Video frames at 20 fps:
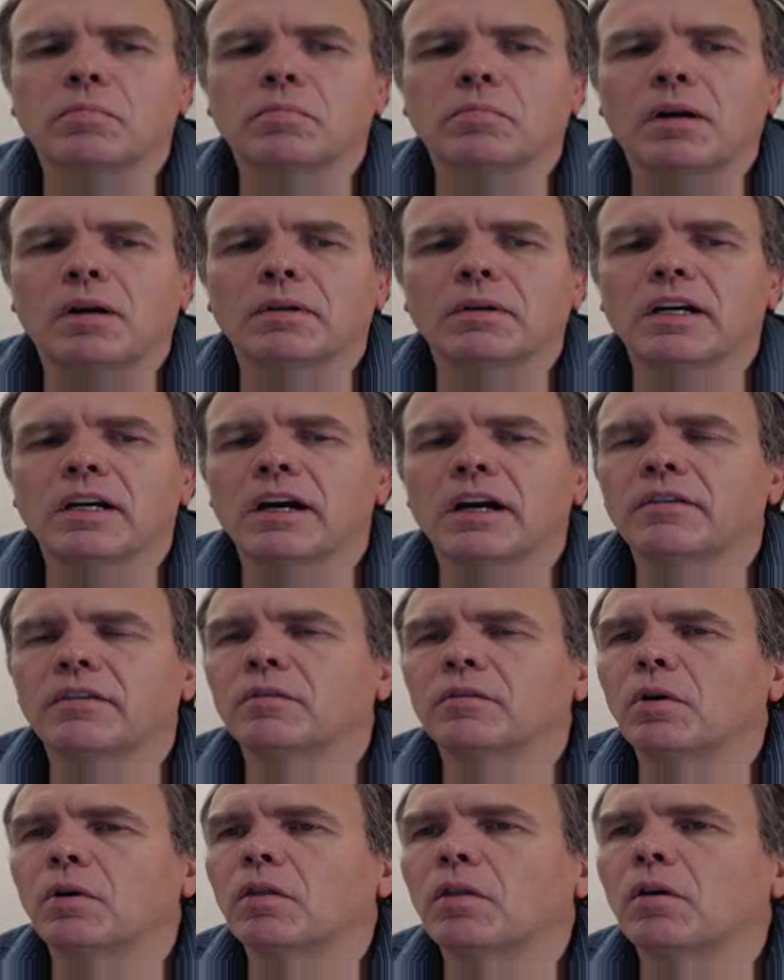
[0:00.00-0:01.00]
probably higher
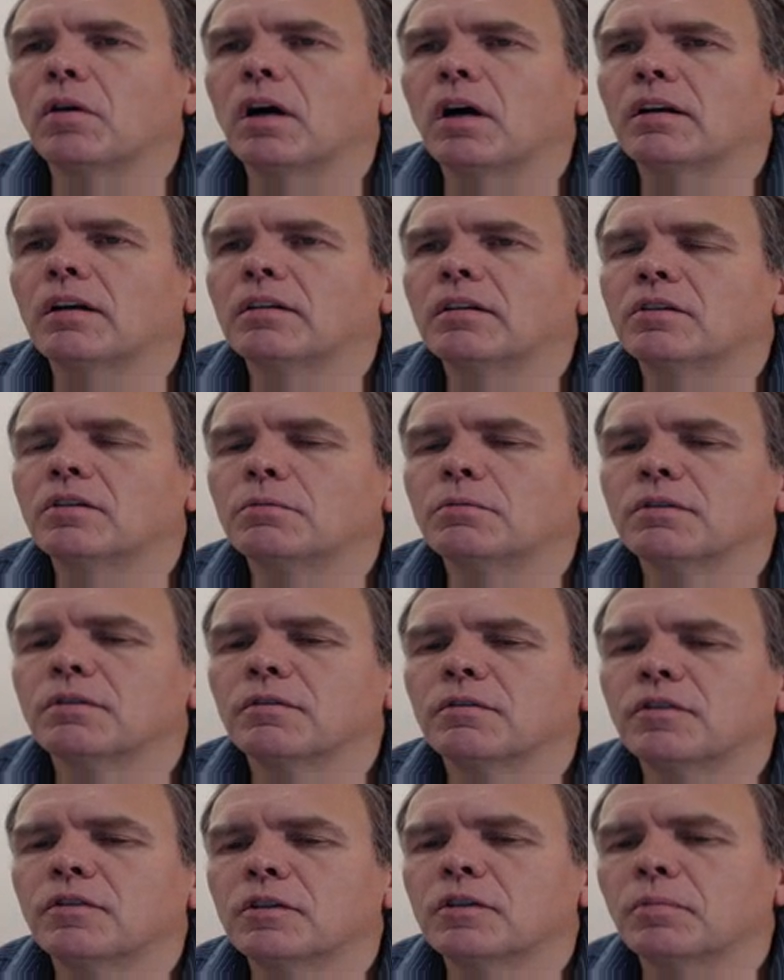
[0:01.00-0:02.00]
than we thought in terms
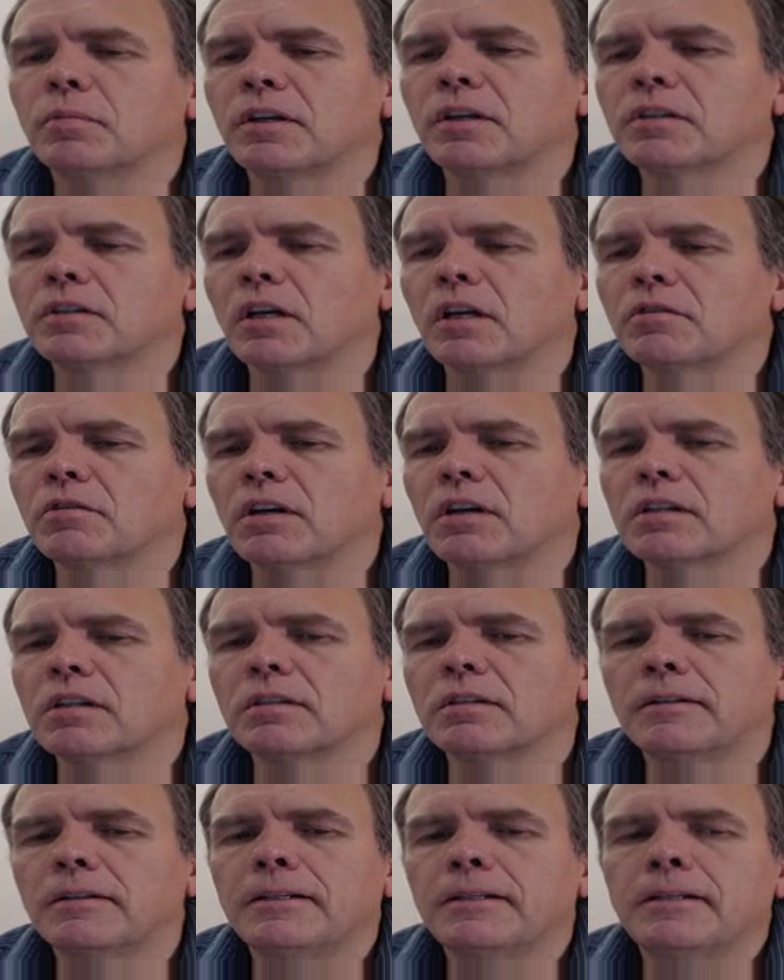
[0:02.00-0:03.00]
of the fixed price
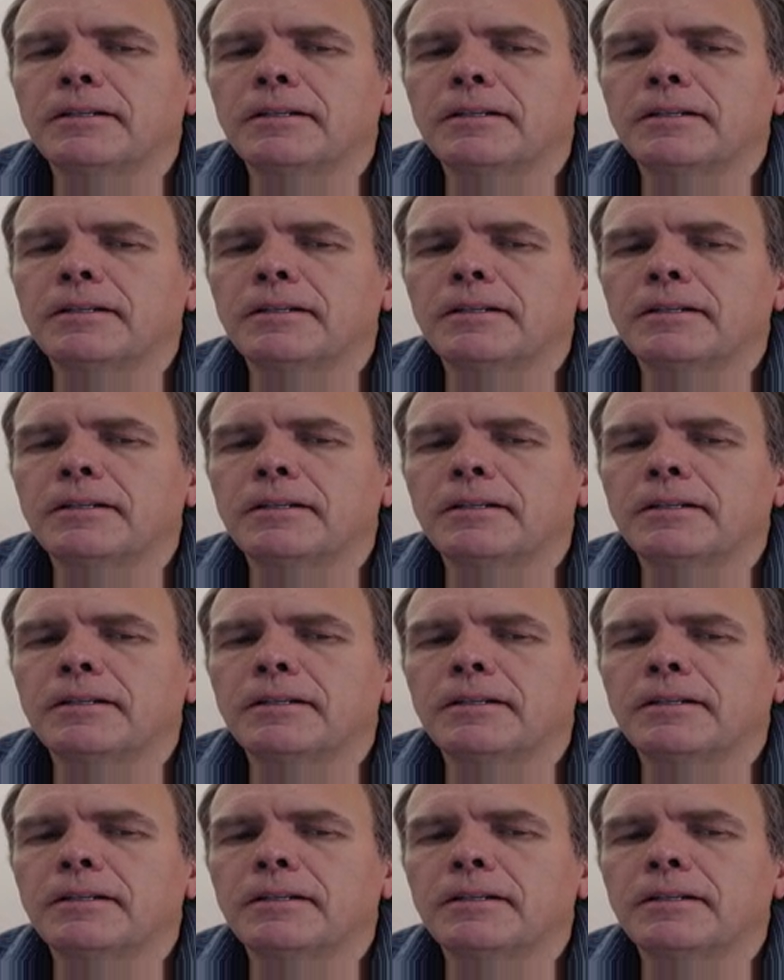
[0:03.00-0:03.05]
contracts.